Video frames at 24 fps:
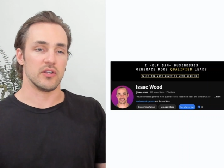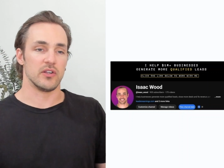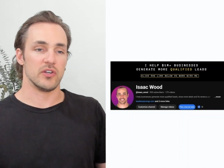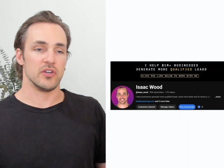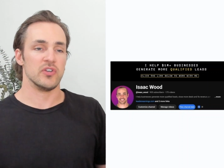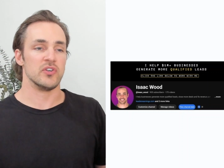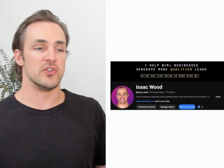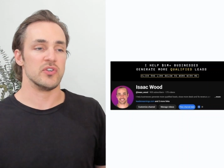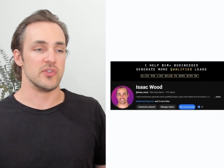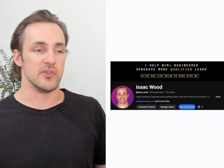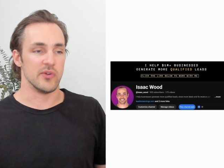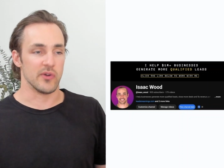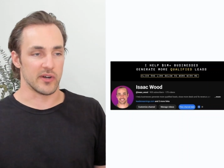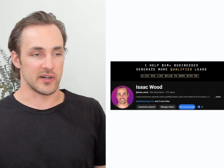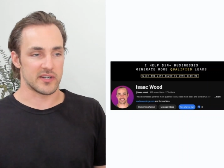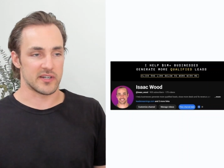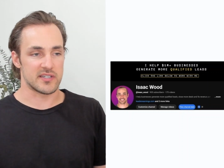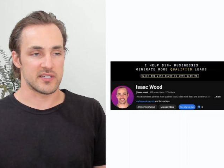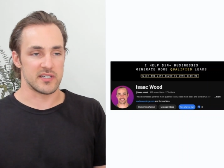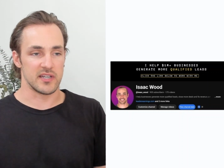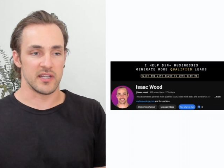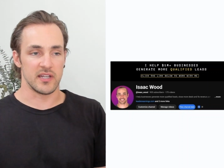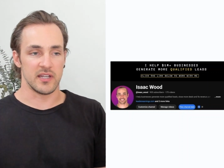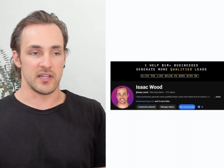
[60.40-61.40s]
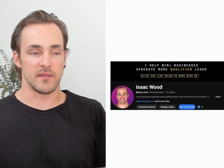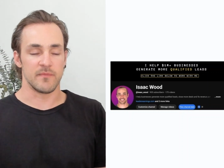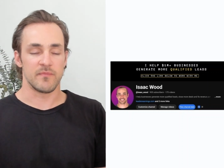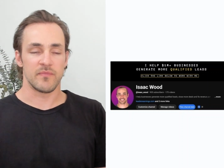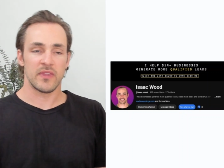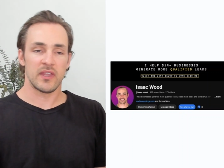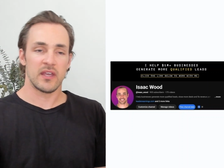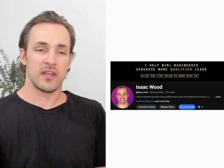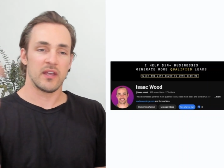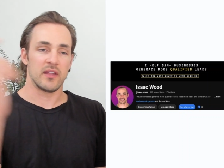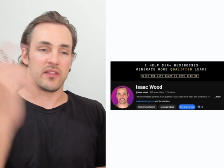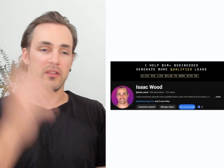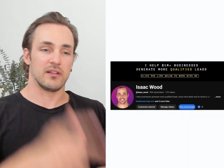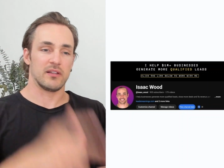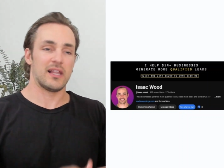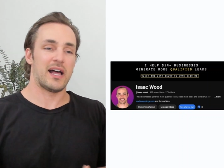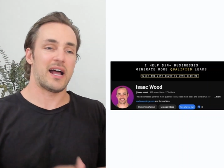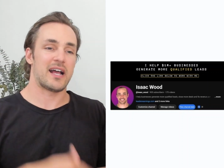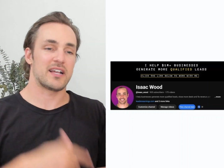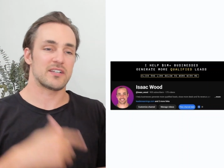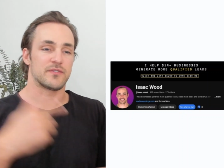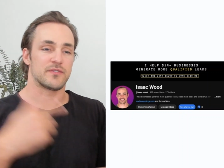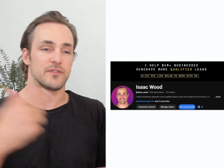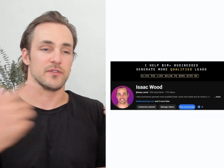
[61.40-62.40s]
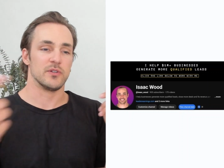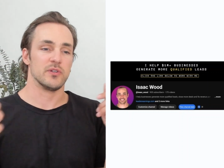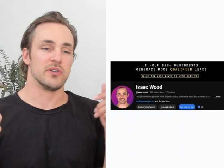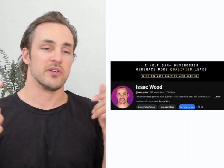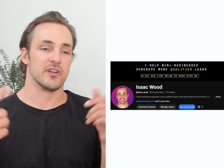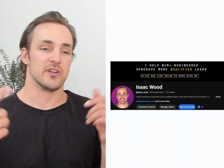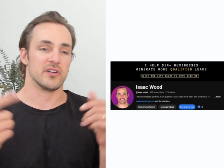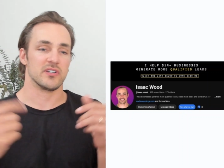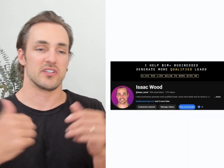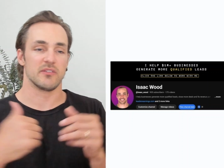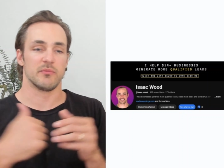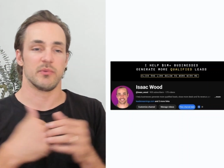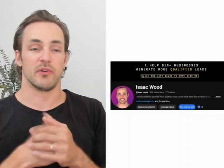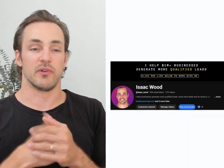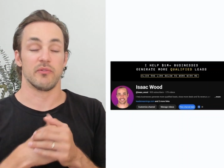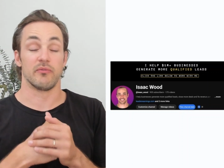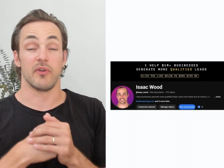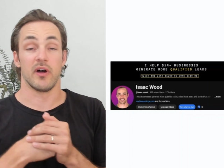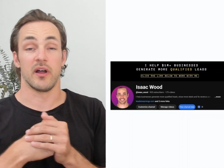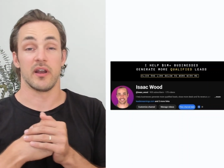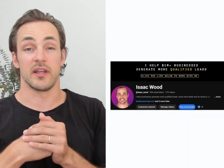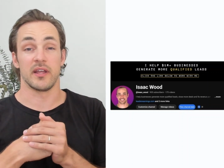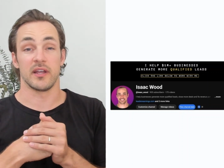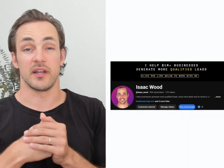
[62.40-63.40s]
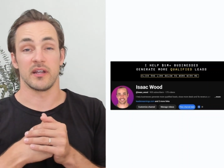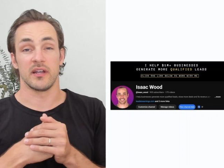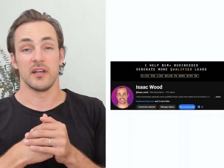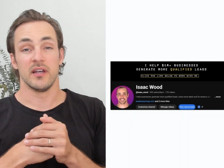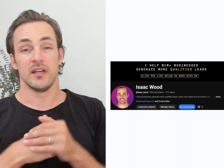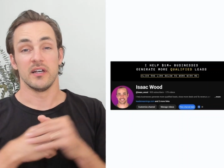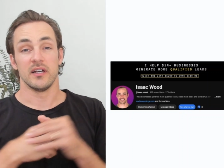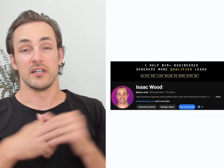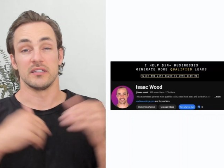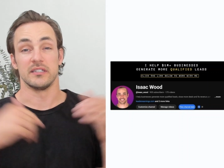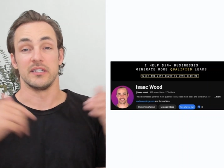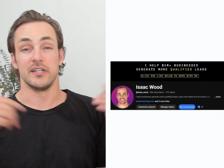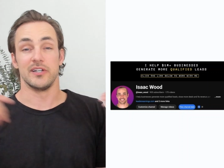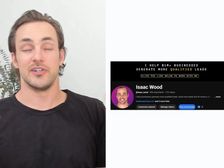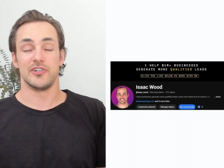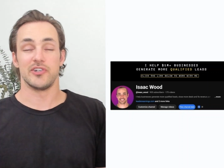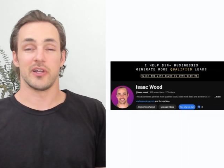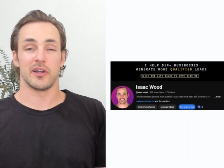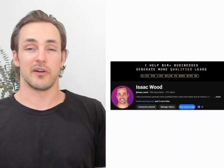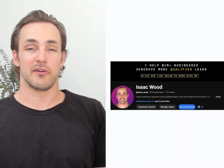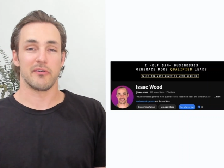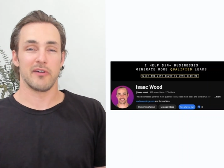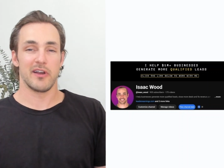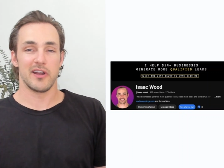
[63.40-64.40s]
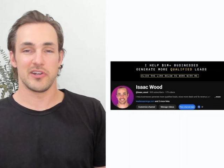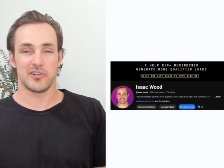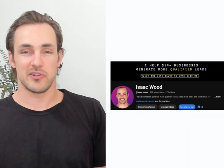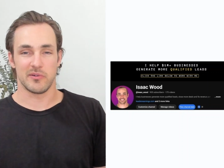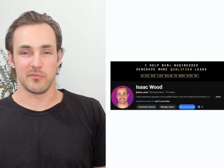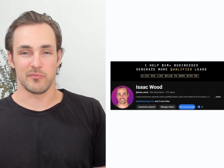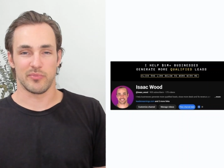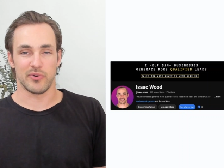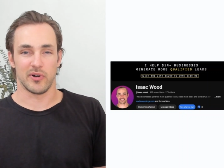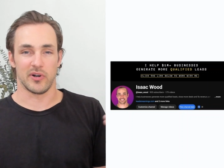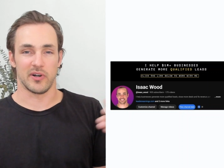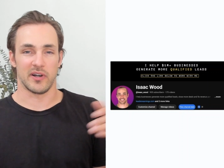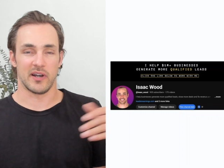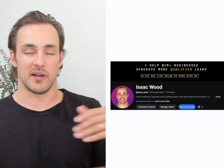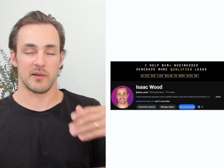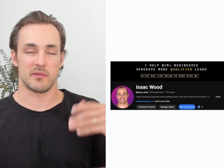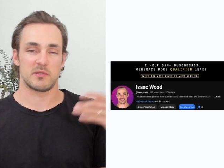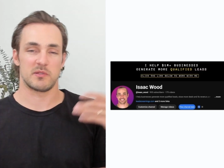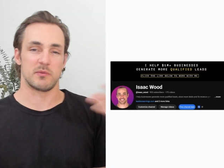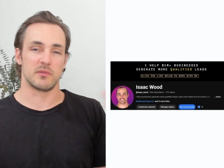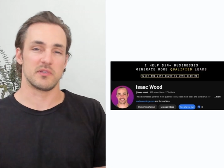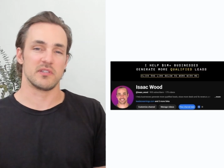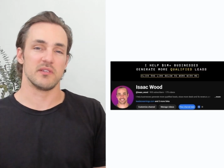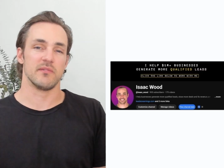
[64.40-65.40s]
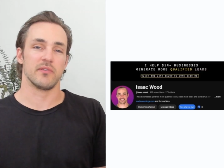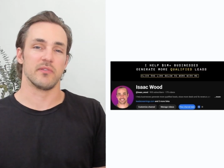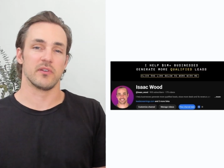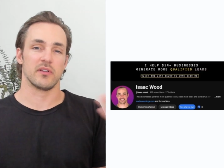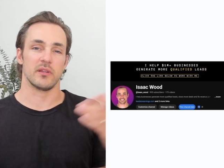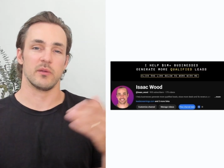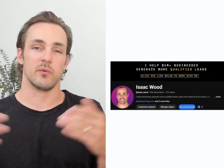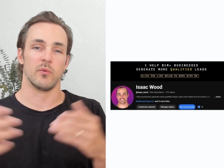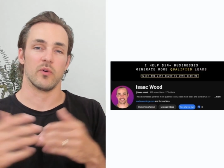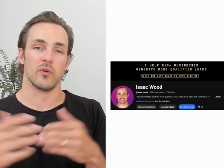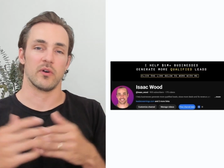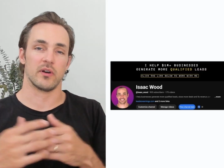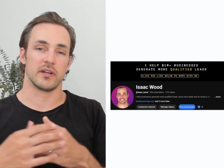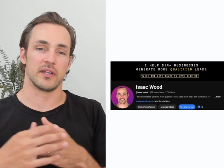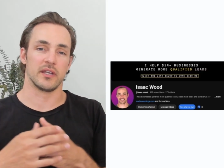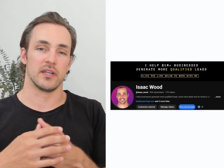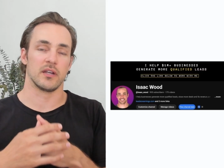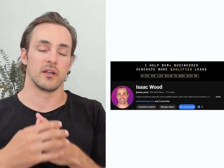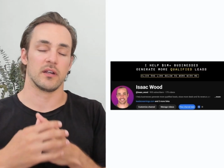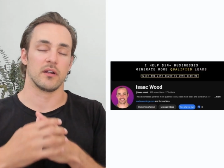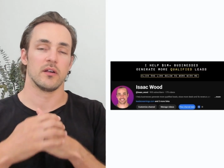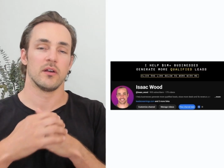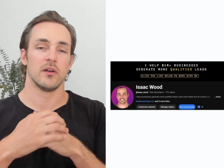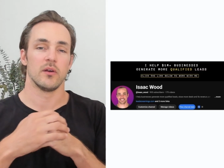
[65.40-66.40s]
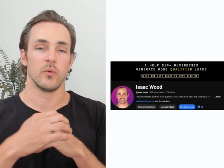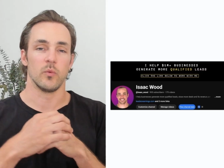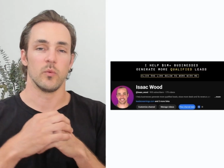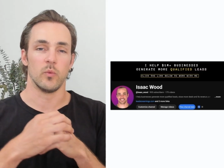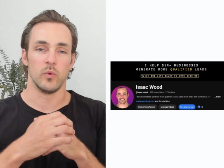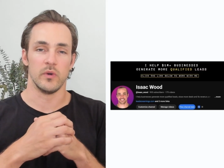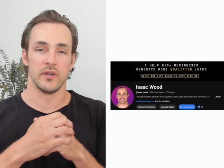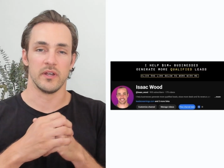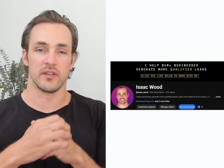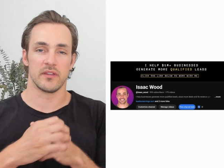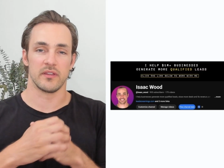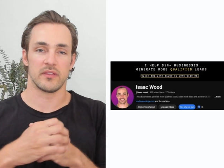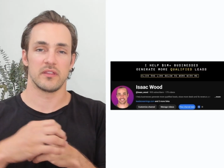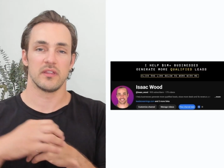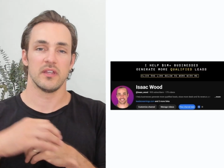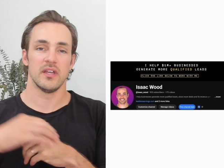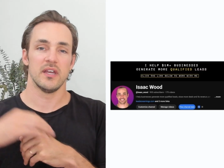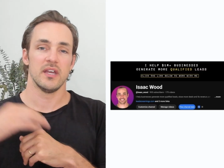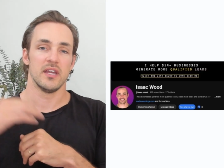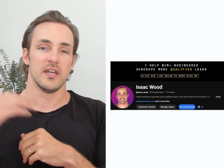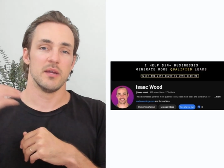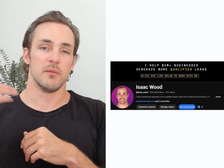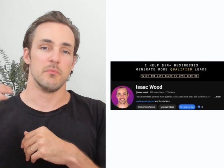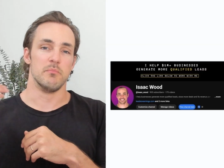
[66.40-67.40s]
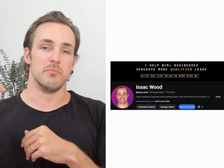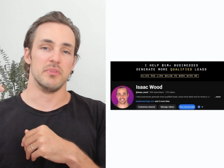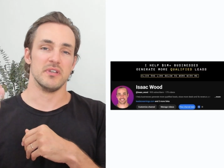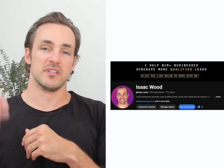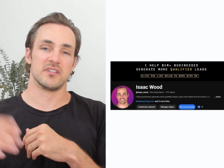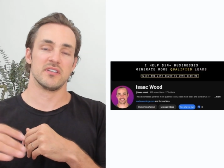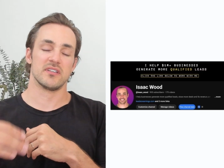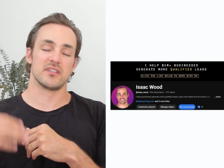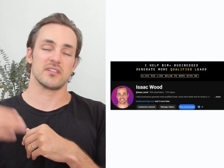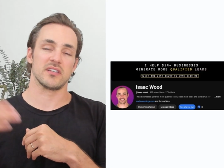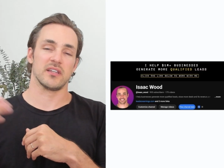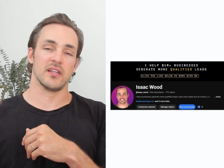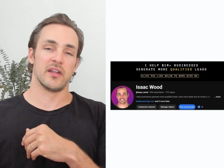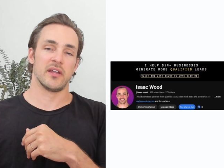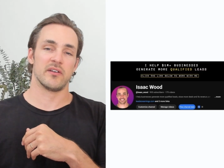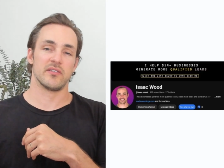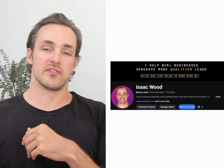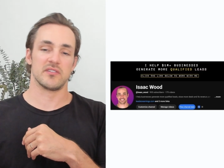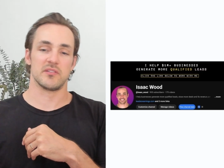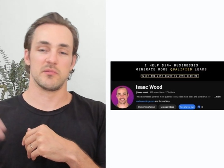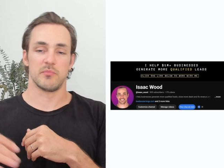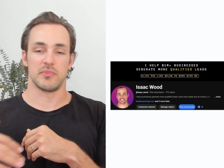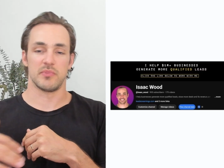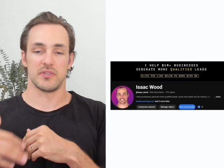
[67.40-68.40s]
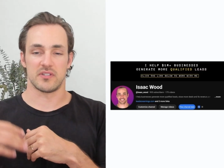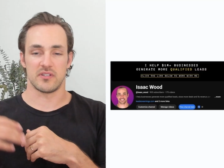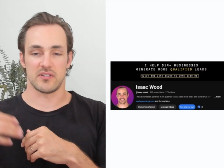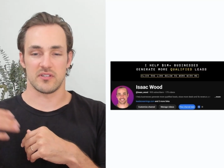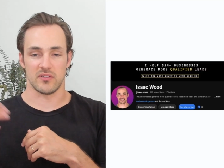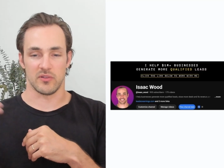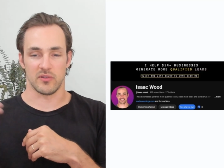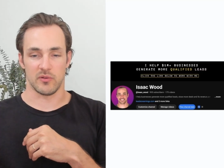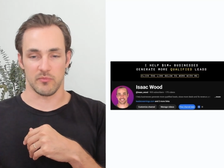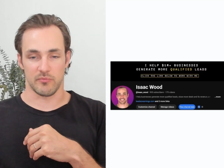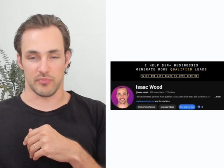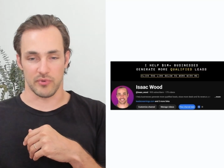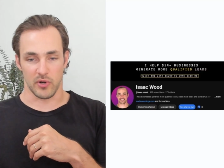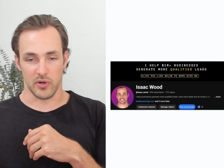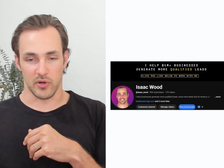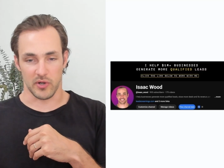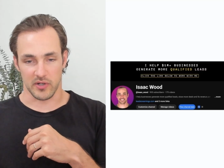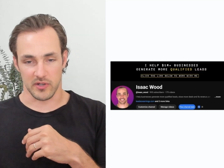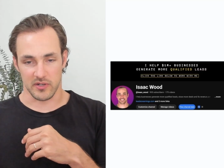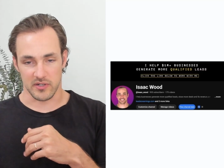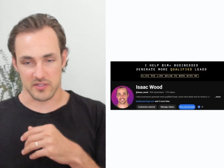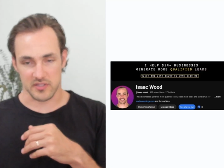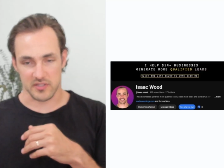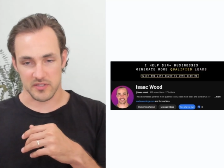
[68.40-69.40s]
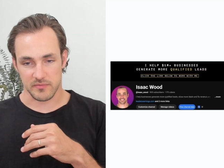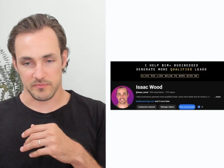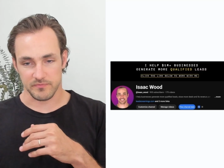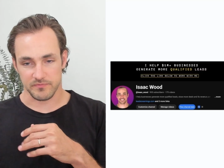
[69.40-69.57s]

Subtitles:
New York City. The last few years, I've been running lead generation programs, specifically working with business lenders and business loan brokers.